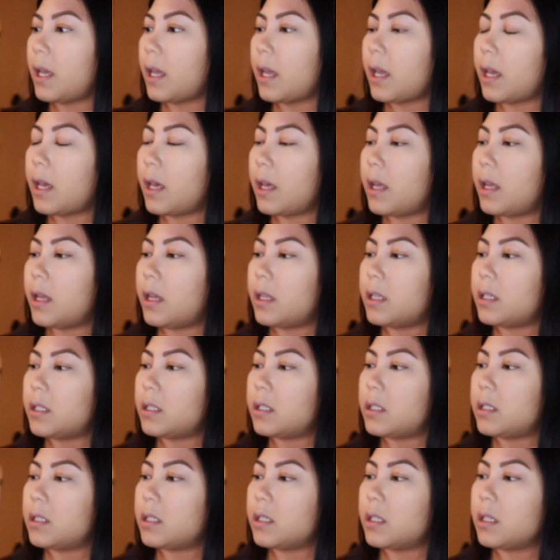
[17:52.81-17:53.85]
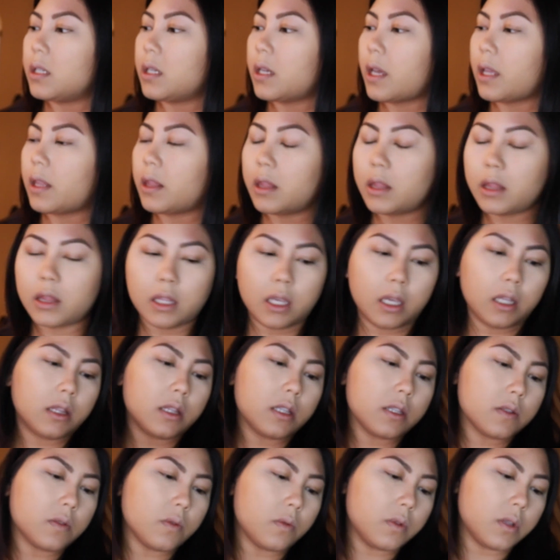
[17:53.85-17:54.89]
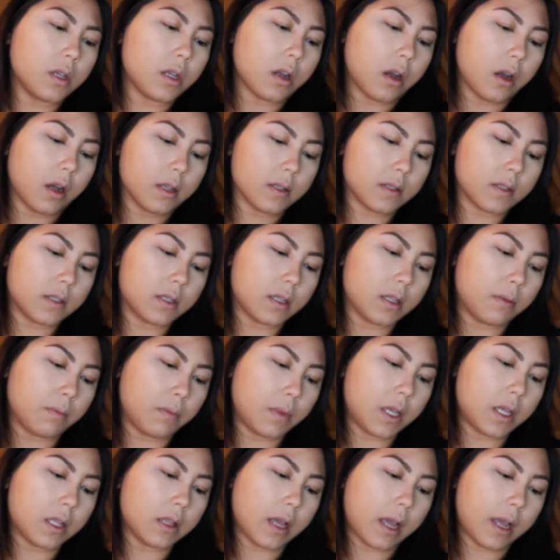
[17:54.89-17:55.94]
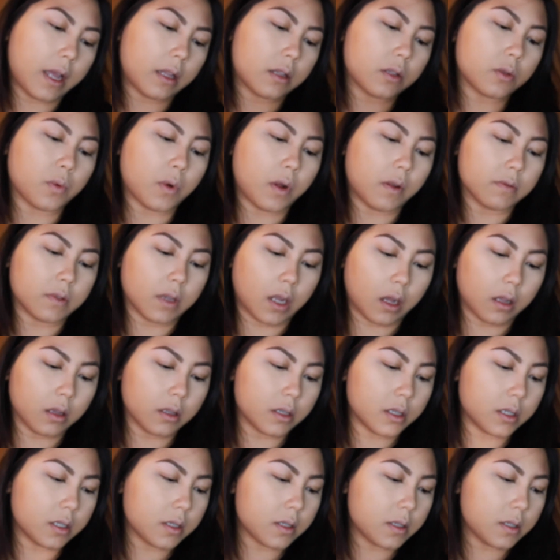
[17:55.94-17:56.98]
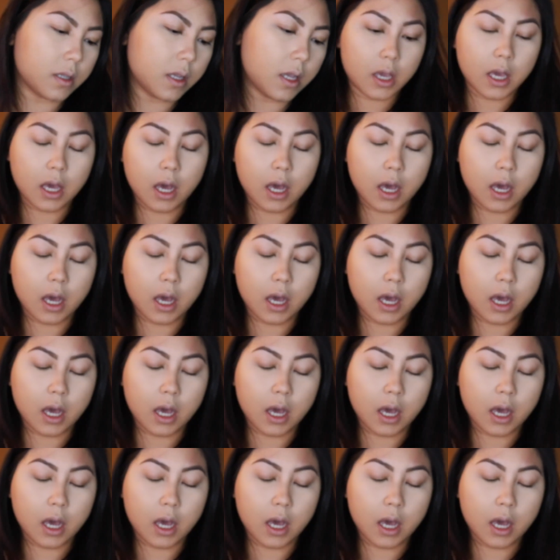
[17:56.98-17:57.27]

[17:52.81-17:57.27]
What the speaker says: and I think this only costed me like $12.